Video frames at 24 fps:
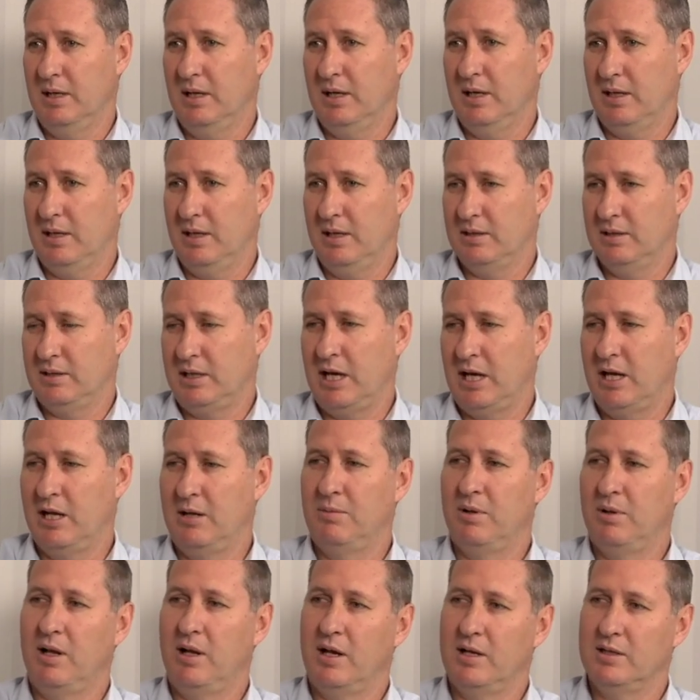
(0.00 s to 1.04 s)
uh, there's
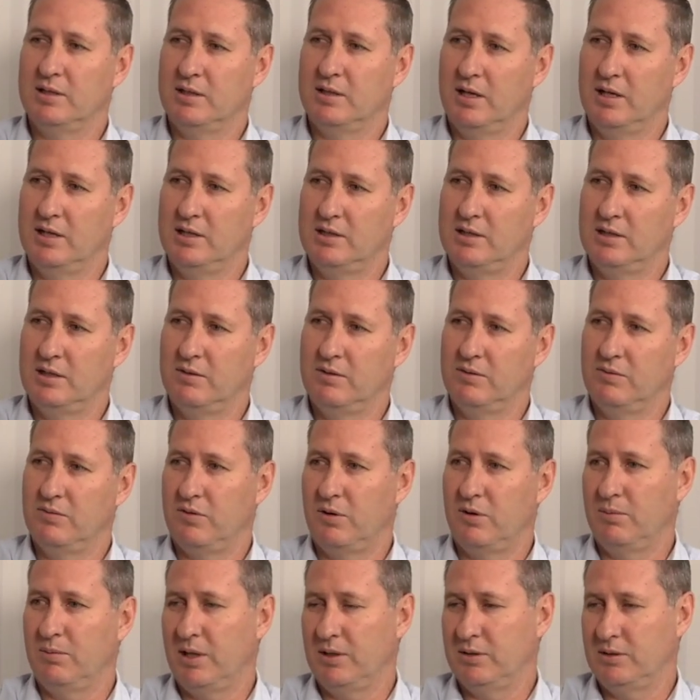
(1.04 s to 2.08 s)
cannibalization
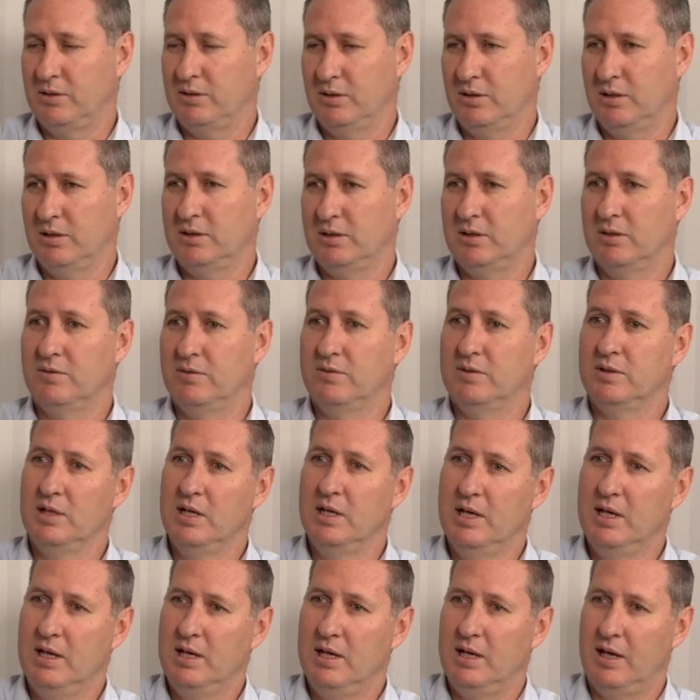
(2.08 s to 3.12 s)
from alternatives,
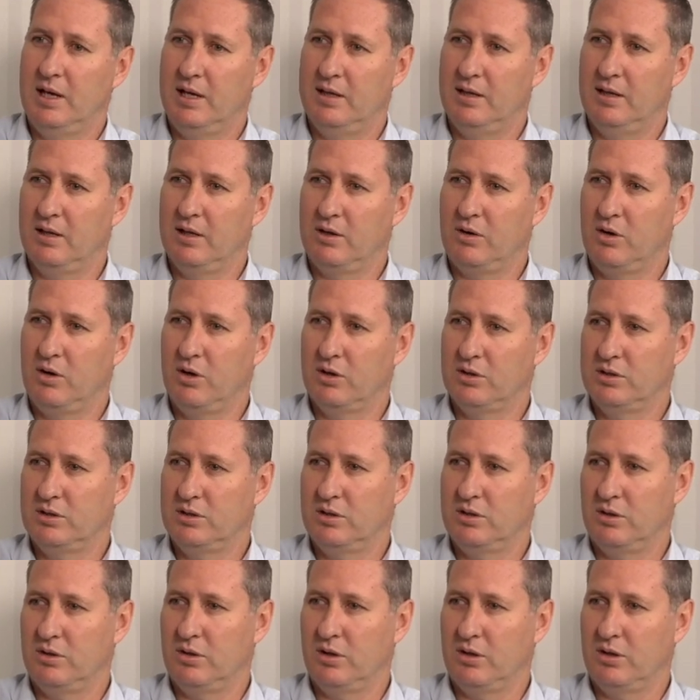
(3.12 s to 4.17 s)
and the
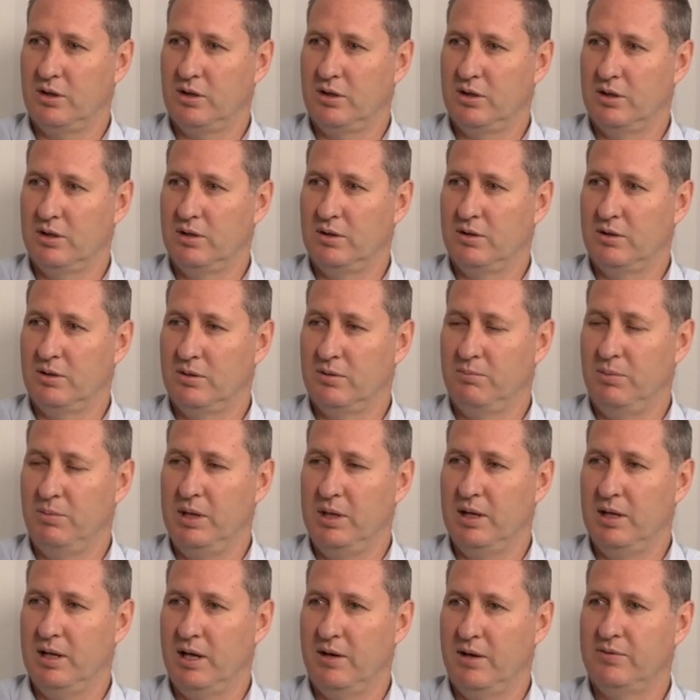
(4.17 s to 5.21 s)
costs are not going to
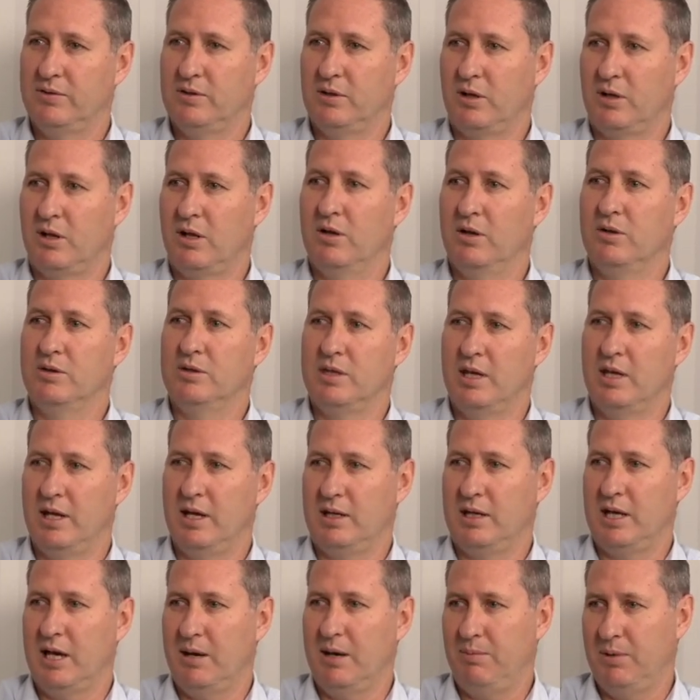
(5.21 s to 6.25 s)
be enough to close
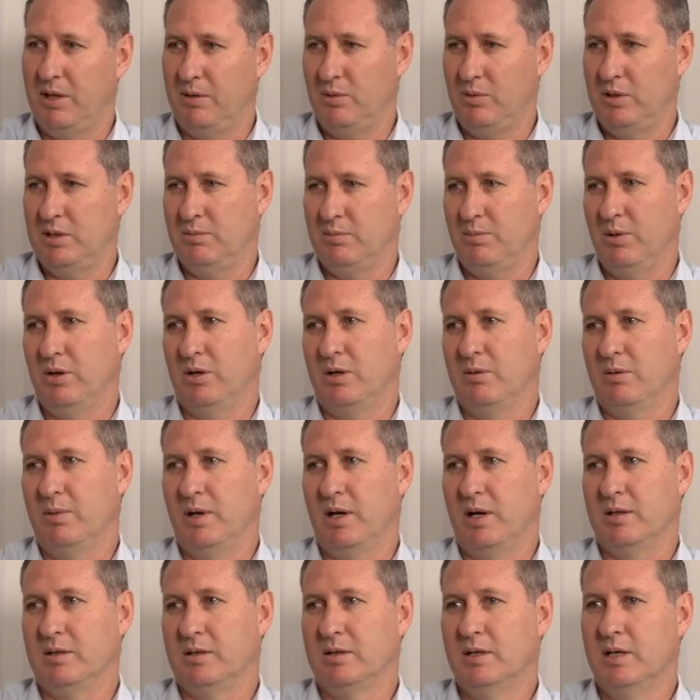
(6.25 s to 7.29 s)
that gap that we spoke
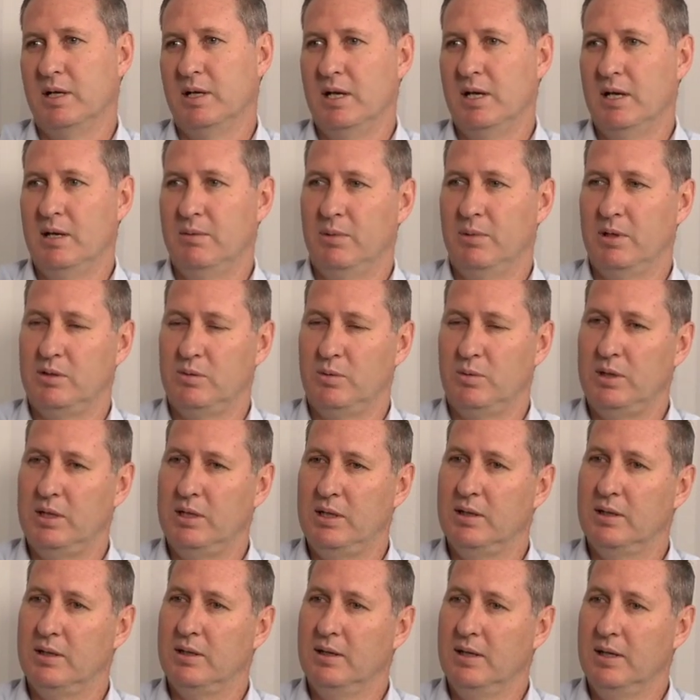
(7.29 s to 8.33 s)
about
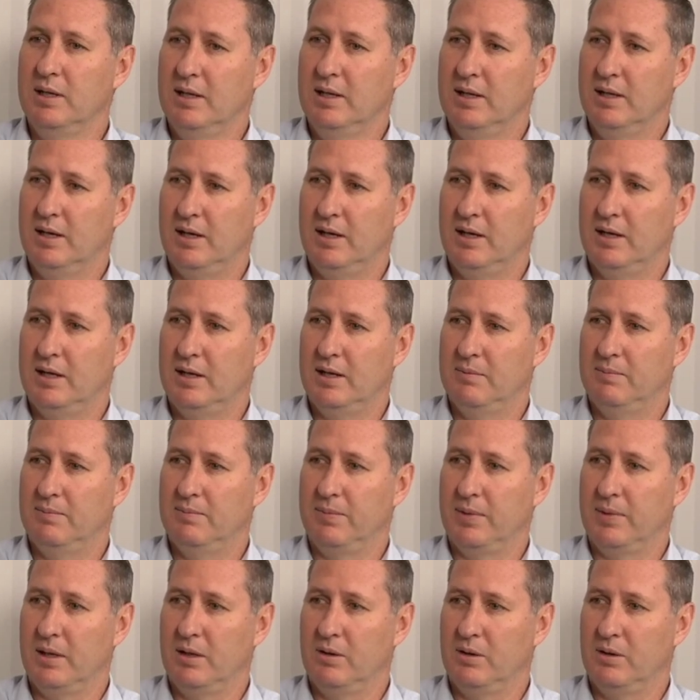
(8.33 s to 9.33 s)
between um,